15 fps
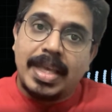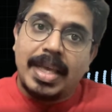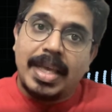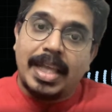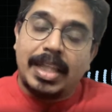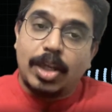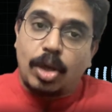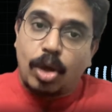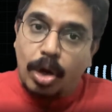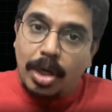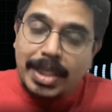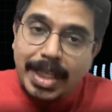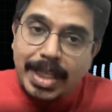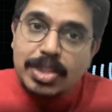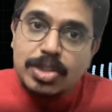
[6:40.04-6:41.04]
in the
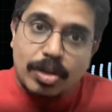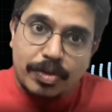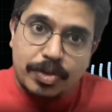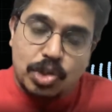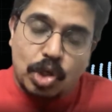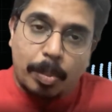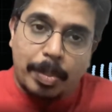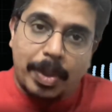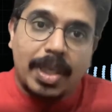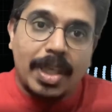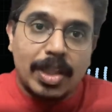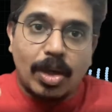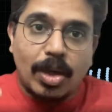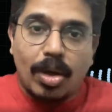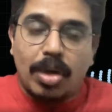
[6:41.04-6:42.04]
context of shopping, in
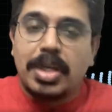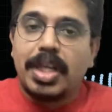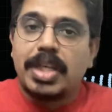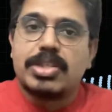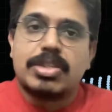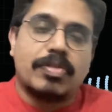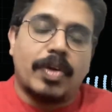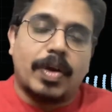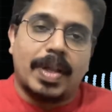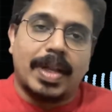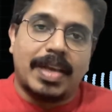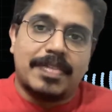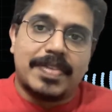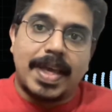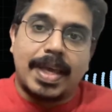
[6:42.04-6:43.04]
the context of order
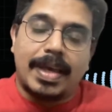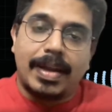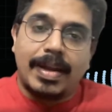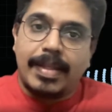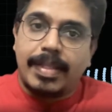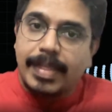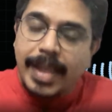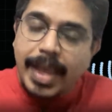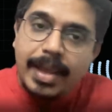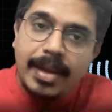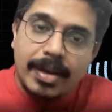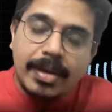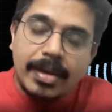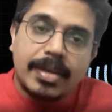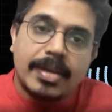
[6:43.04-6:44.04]
lifecycle, and
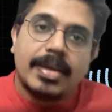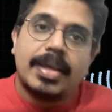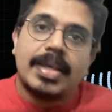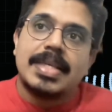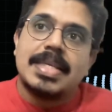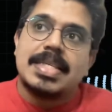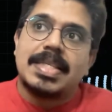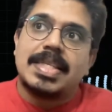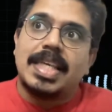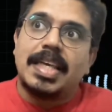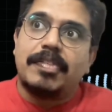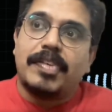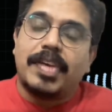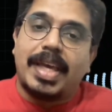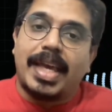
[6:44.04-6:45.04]
then see
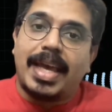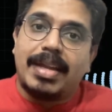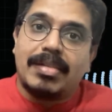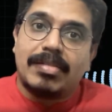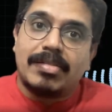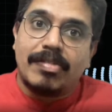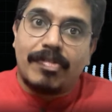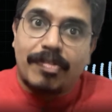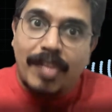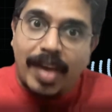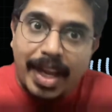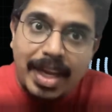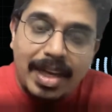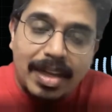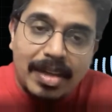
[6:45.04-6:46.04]
if you can
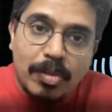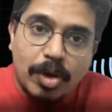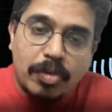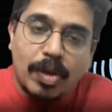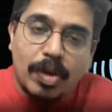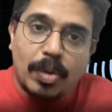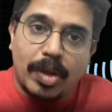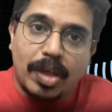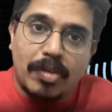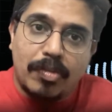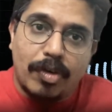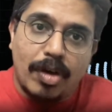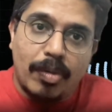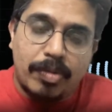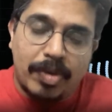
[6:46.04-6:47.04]
find what we're looking
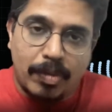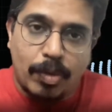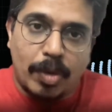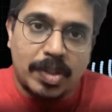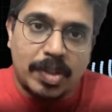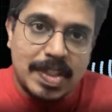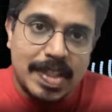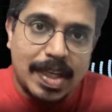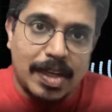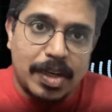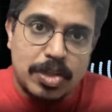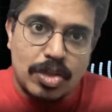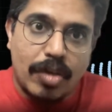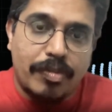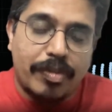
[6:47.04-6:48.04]
for from what the seller
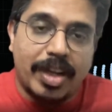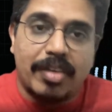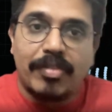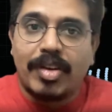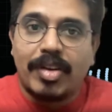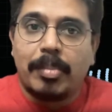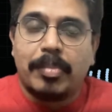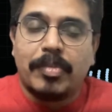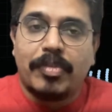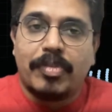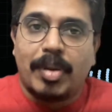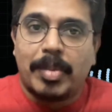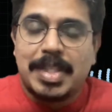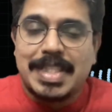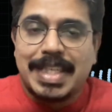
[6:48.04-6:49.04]
is offering from
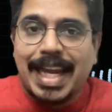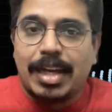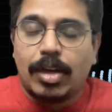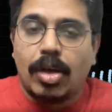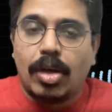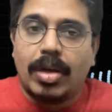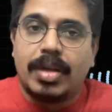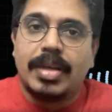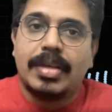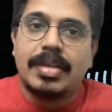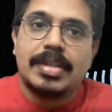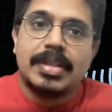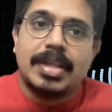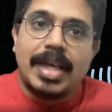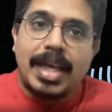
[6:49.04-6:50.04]
its catalog,
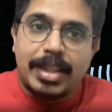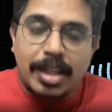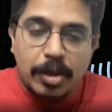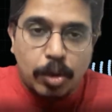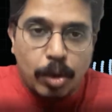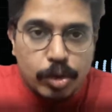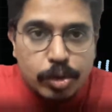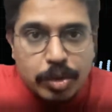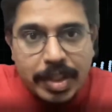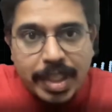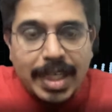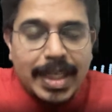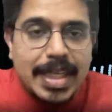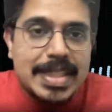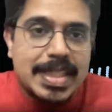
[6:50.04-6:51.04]
and then go through the
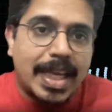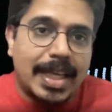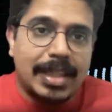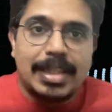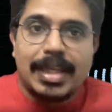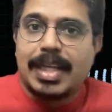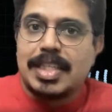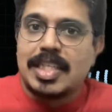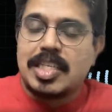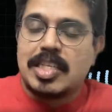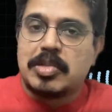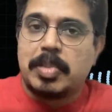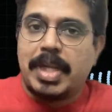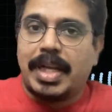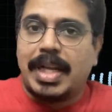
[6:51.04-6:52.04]
entire cycle that I just
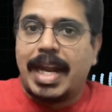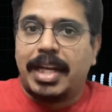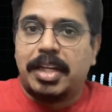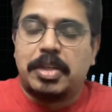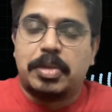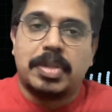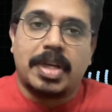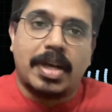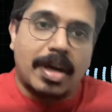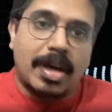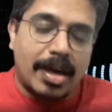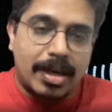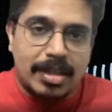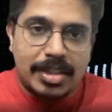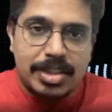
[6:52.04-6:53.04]
explained, add it to the
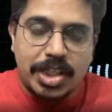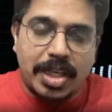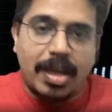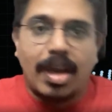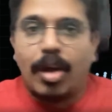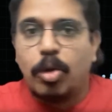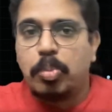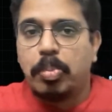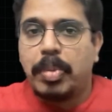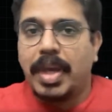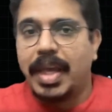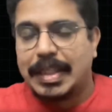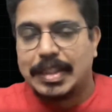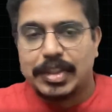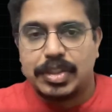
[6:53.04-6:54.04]
cart, checkout, pay,
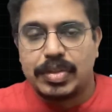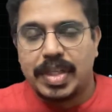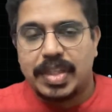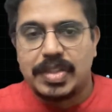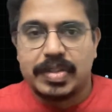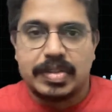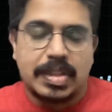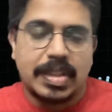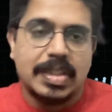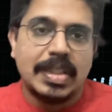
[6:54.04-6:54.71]
etc., etc.